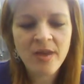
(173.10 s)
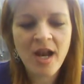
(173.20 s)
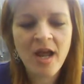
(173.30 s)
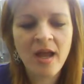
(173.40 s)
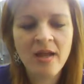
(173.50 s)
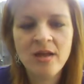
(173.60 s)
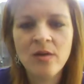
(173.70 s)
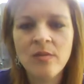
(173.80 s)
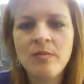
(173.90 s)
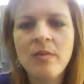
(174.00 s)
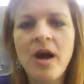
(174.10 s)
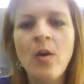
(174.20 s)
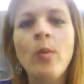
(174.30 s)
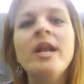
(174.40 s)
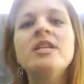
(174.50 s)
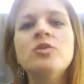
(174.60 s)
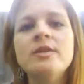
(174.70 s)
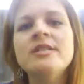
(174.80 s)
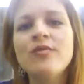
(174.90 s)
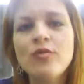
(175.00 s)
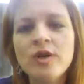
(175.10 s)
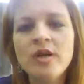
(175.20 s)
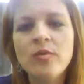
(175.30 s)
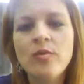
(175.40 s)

I went into a different